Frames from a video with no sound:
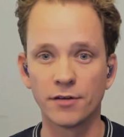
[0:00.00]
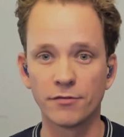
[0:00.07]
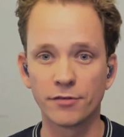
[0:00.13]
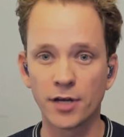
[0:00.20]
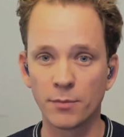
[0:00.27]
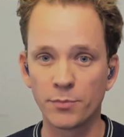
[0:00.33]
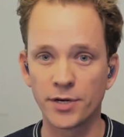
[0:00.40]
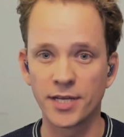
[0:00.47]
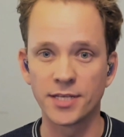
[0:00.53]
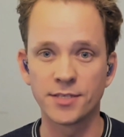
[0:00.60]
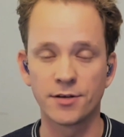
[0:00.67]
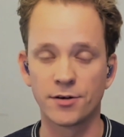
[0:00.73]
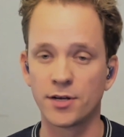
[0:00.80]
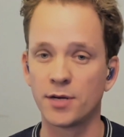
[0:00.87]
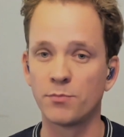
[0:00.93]
of
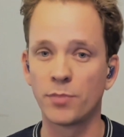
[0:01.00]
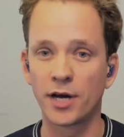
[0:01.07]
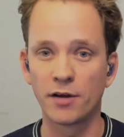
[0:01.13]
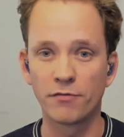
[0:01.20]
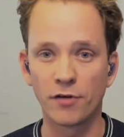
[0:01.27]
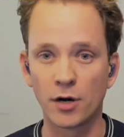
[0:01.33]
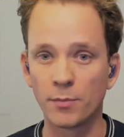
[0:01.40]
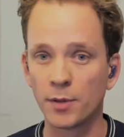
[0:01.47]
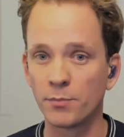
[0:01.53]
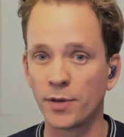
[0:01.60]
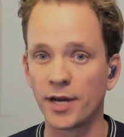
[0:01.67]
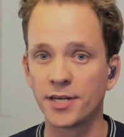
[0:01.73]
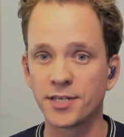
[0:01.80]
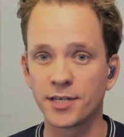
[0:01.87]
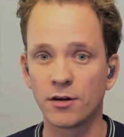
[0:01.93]
companies that are in biopharma and
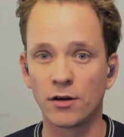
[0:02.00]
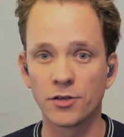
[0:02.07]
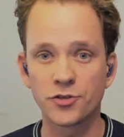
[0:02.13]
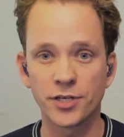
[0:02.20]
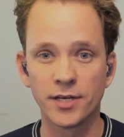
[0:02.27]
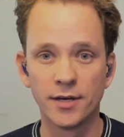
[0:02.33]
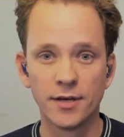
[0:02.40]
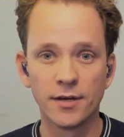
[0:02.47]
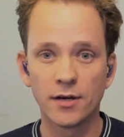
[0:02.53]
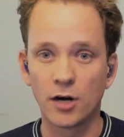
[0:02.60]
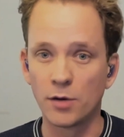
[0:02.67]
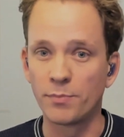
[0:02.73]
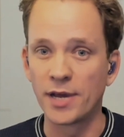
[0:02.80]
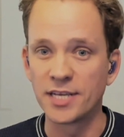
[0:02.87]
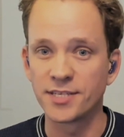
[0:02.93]
biotechnology
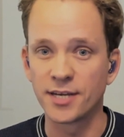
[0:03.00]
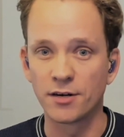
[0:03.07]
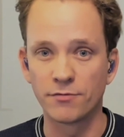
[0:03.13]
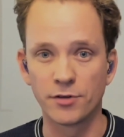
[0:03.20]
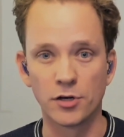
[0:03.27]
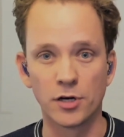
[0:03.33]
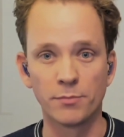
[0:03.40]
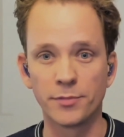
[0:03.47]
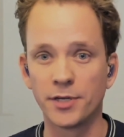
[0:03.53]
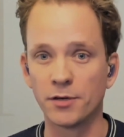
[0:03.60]
are based out of Europe.